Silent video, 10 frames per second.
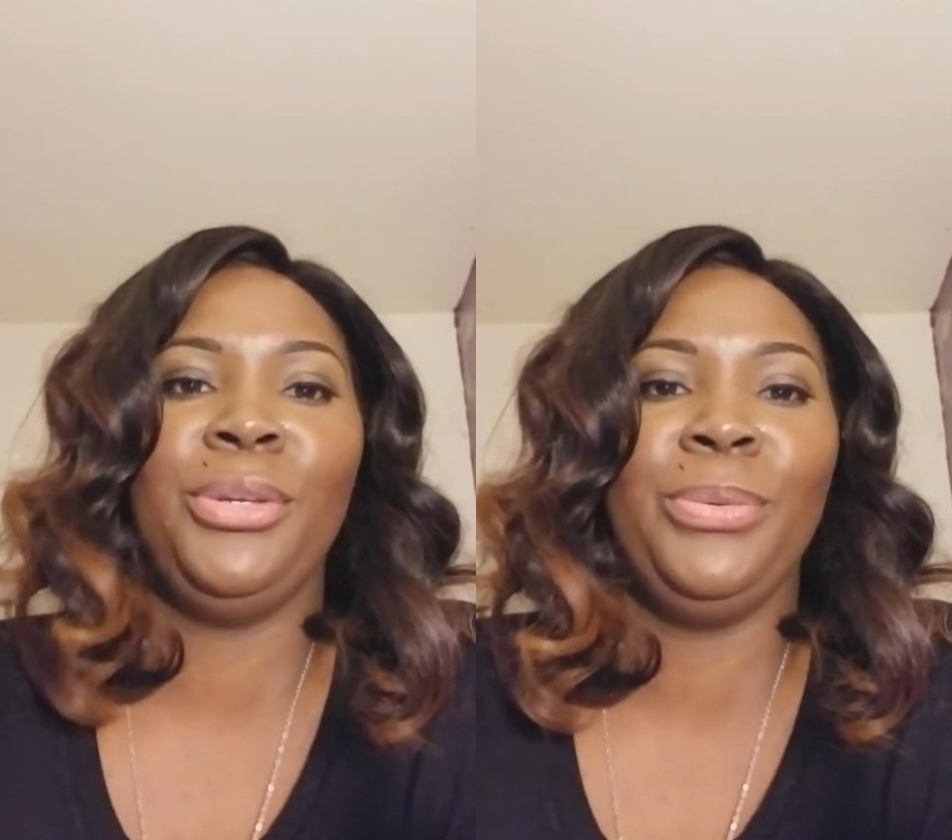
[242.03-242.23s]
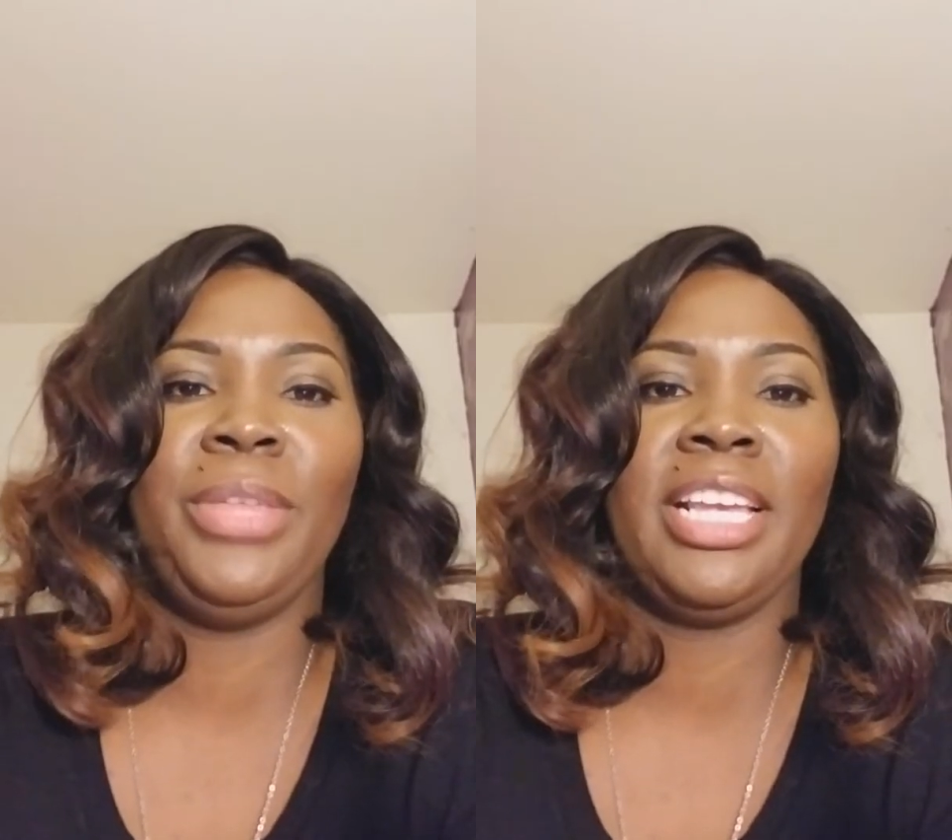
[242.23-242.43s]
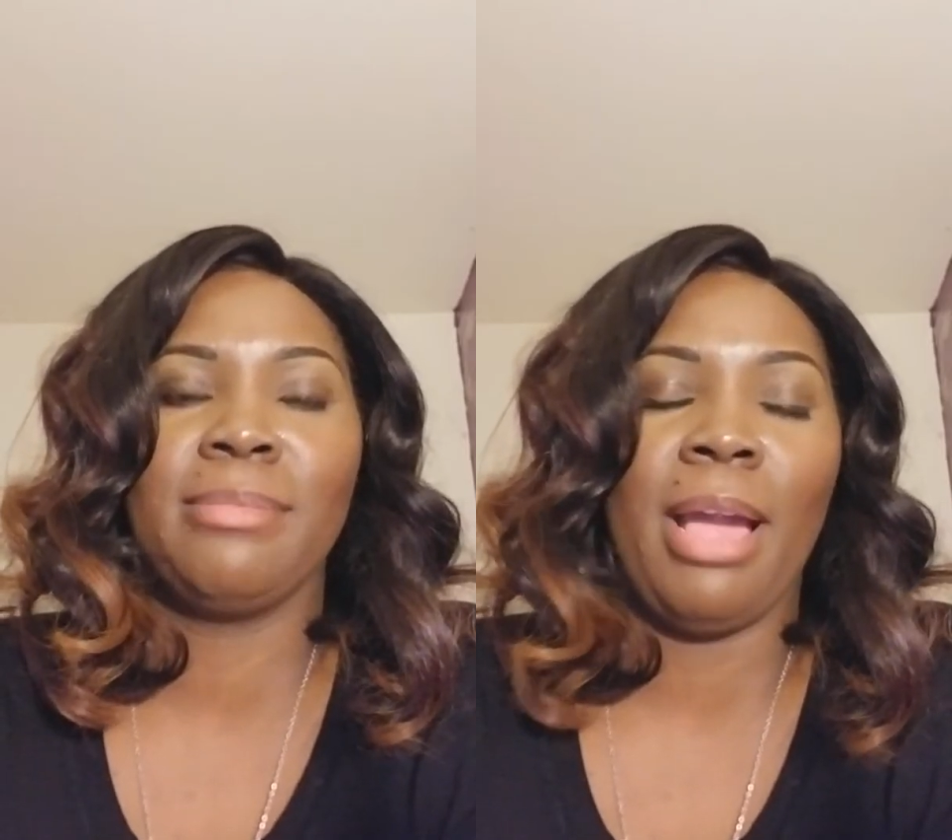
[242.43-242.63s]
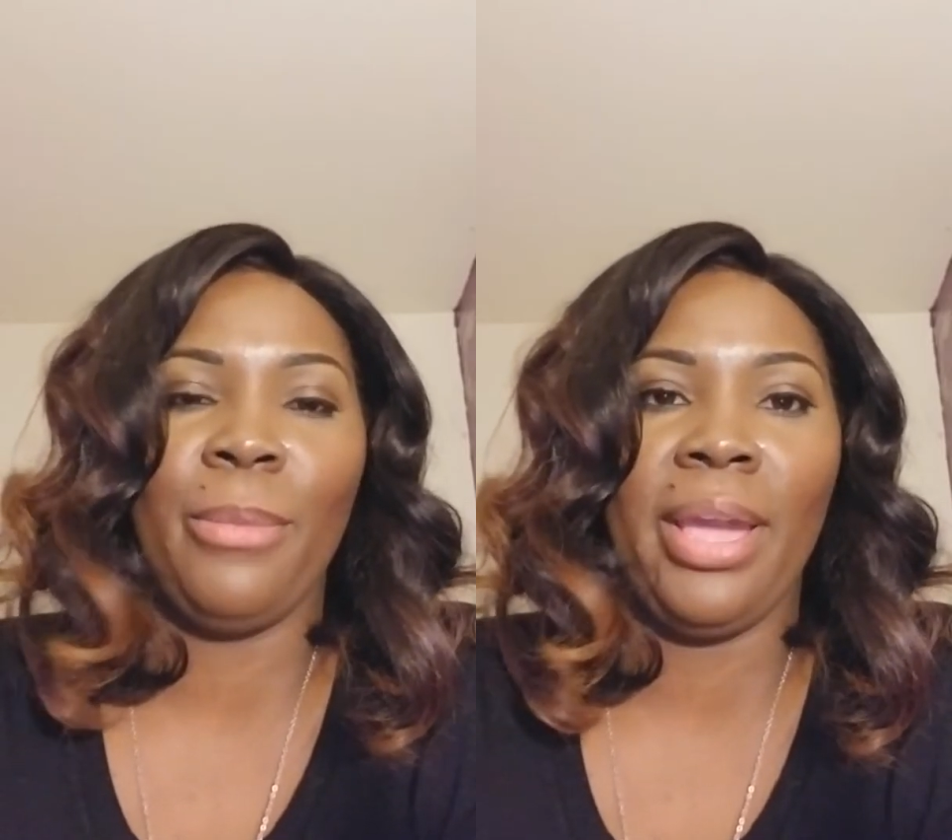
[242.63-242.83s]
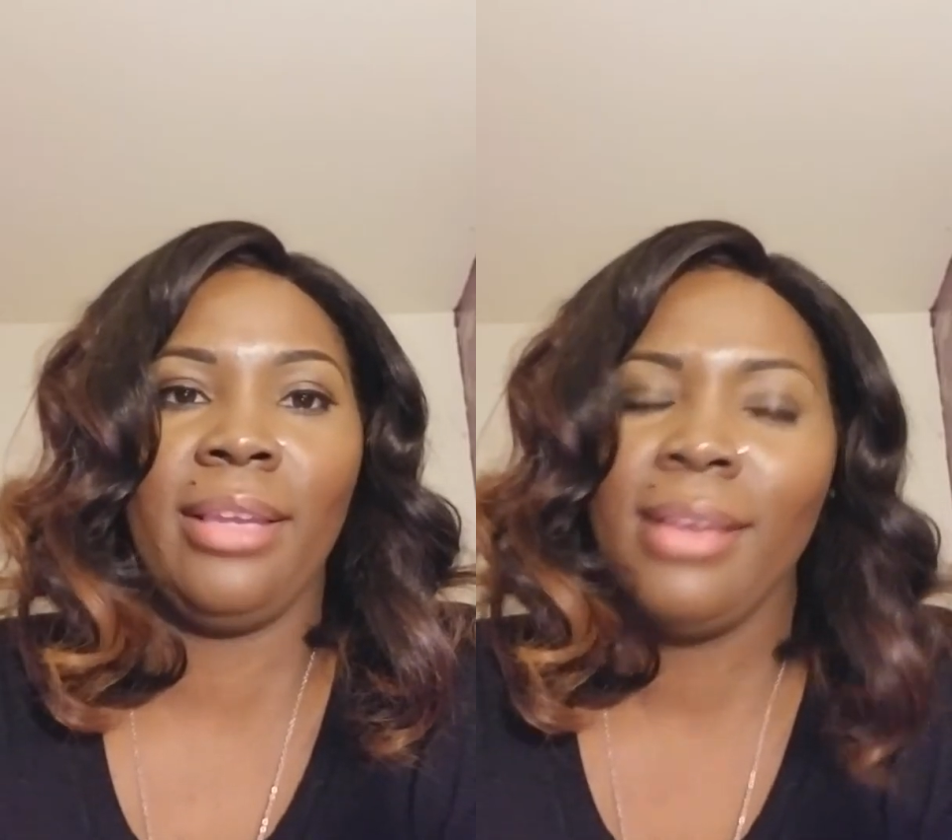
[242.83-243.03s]
to do things my
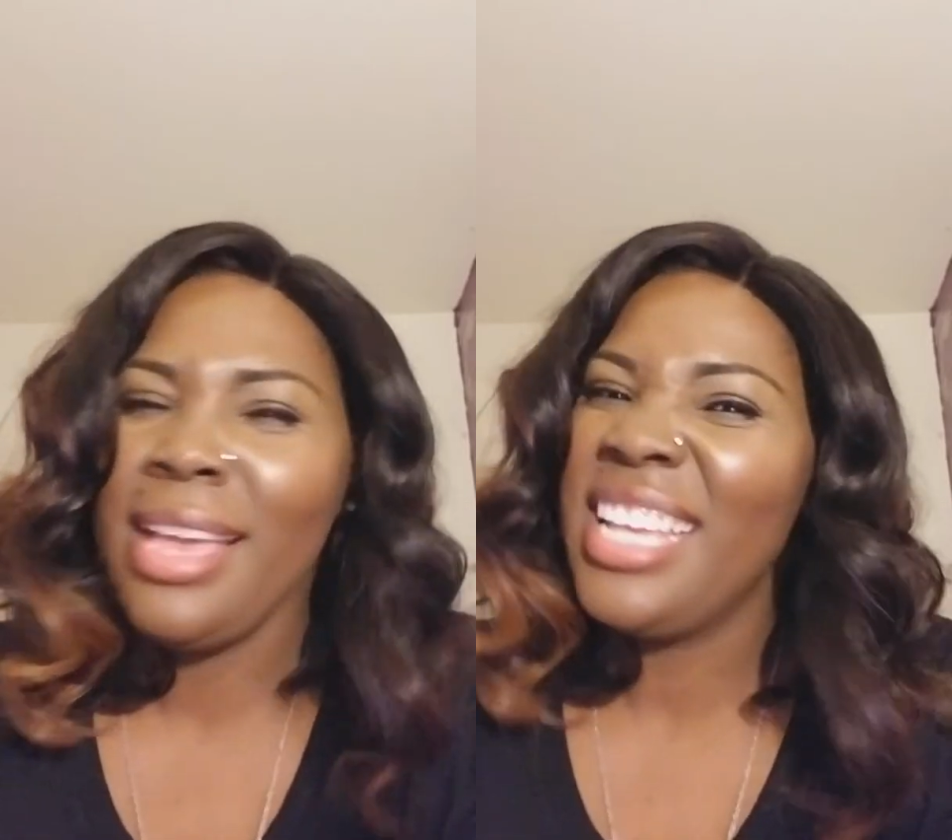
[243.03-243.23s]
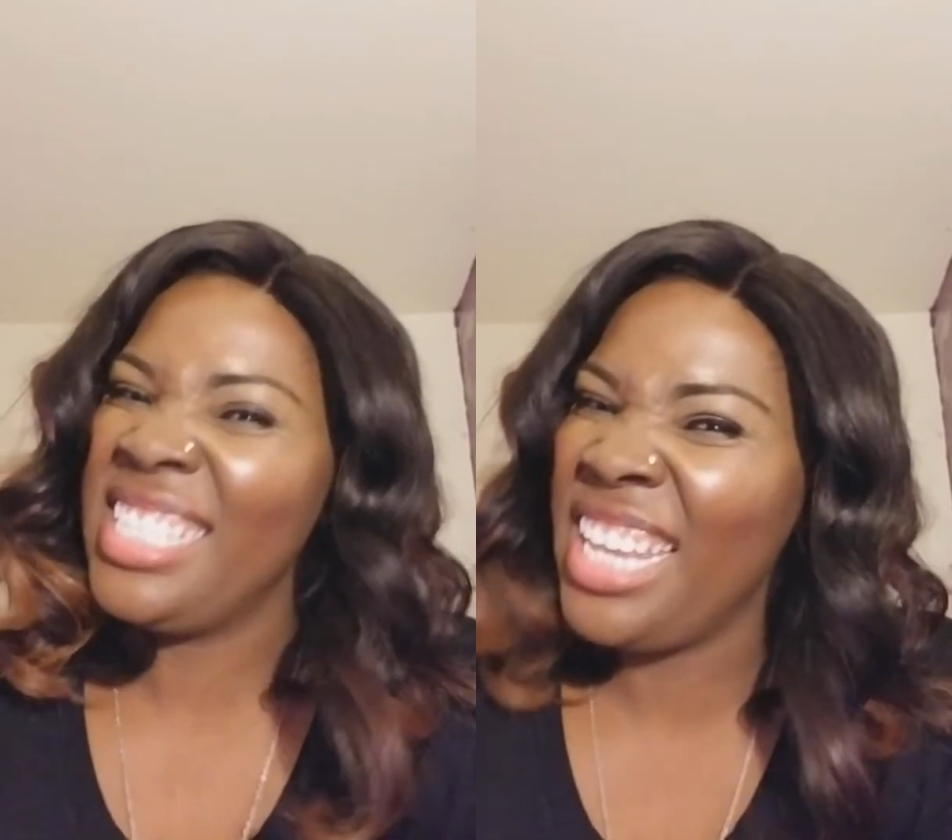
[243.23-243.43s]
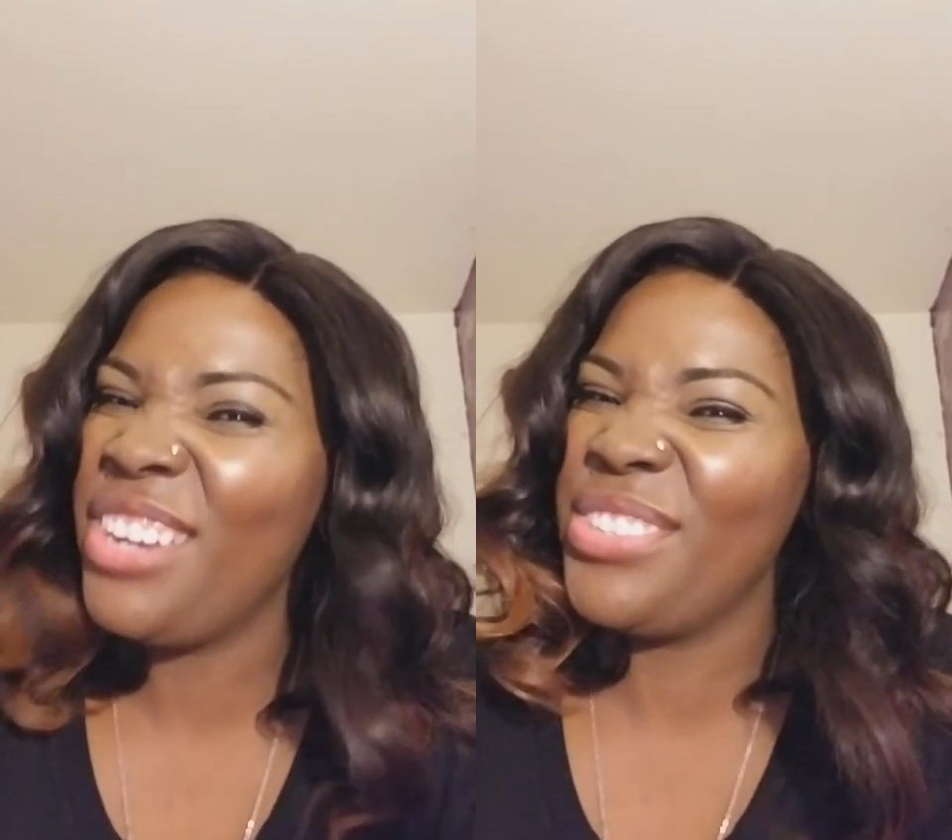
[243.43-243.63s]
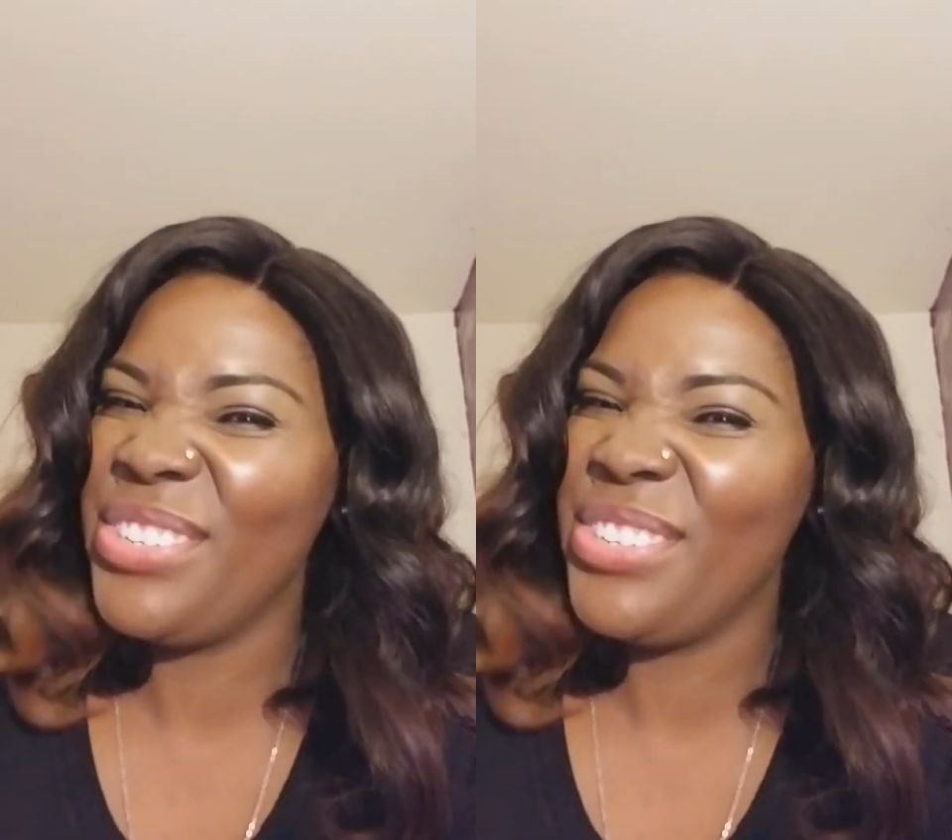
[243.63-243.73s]
way. Still